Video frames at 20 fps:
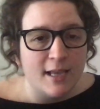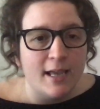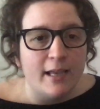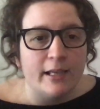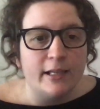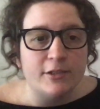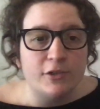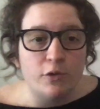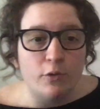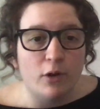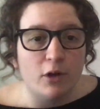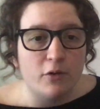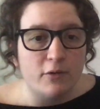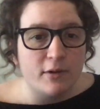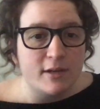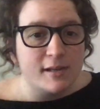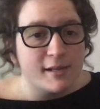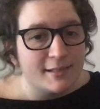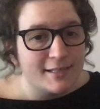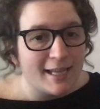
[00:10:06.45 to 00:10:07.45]
is you are
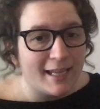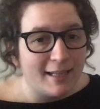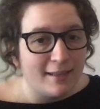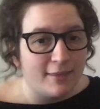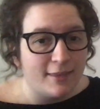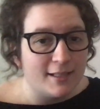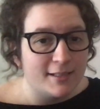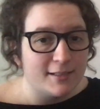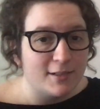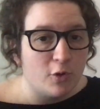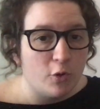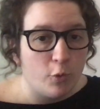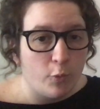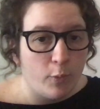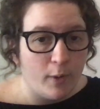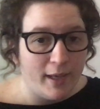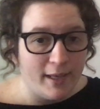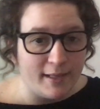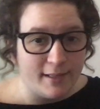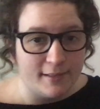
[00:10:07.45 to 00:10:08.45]
going to take this
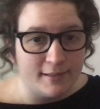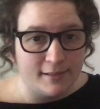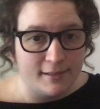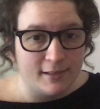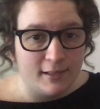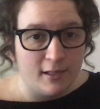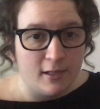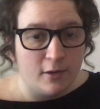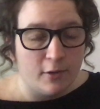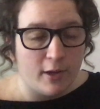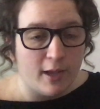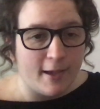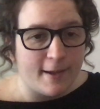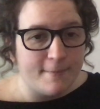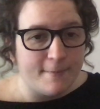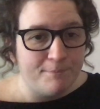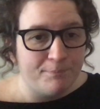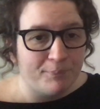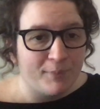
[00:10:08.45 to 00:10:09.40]
quiz, okay?